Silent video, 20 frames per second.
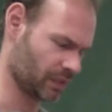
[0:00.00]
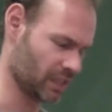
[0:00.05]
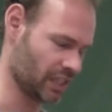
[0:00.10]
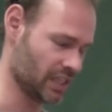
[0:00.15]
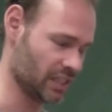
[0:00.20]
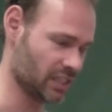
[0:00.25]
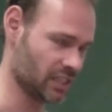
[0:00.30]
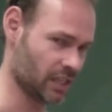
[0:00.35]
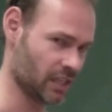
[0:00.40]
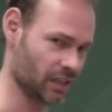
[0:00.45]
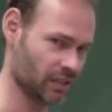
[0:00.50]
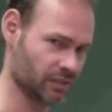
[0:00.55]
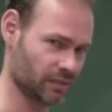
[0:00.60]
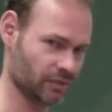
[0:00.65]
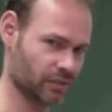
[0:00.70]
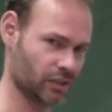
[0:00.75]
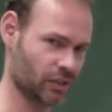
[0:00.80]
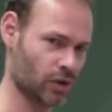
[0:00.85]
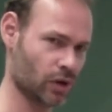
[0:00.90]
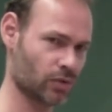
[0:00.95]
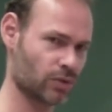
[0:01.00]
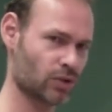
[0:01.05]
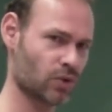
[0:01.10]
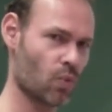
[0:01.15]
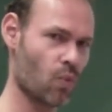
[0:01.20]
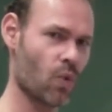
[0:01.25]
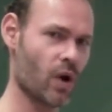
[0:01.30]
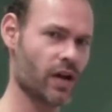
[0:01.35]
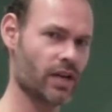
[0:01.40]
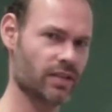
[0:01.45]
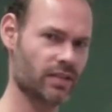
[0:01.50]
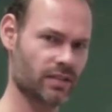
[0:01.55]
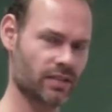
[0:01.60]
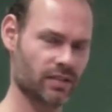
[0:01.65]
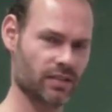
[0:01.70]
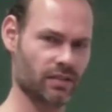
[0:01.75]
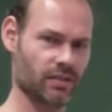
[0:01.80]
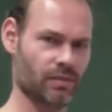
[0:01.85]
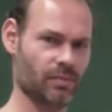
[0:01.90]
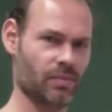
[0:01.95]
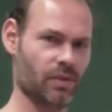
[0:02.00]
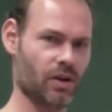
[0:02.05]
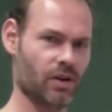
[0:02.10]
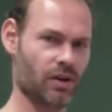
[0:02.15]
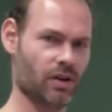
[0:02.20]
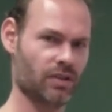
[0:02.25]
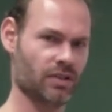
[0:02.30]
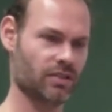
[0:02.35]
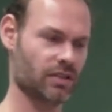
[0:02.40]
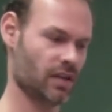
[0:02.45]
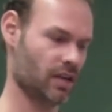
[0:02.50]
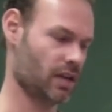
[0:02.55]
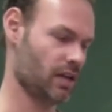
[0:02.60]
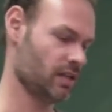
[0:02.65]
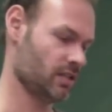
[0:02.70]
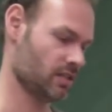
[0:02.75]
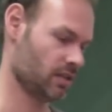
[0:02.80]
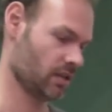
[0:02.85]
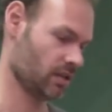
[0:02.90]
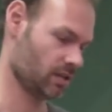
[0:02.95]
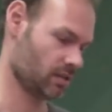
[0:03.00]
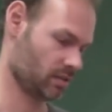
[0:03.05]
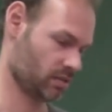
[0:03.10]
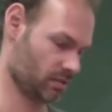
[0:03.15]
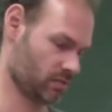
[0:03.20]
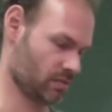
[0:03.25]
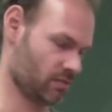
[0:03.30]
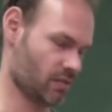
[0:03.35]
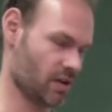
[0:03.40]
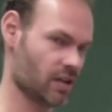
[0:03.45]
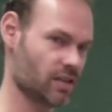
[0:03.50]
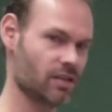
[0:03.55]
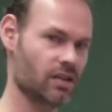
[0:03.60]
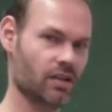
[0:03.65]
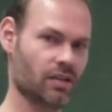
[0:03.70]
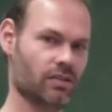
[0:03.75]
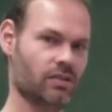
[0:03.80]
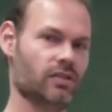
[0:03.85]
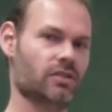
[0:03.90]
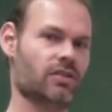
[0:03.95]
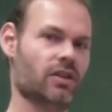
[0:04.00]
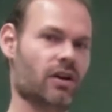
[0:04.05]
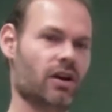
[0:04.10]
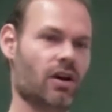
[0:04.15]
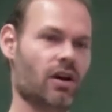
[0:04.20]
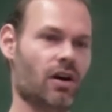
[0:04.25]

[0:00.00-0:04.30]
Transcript: heating that goes to waste, because the heating radiators are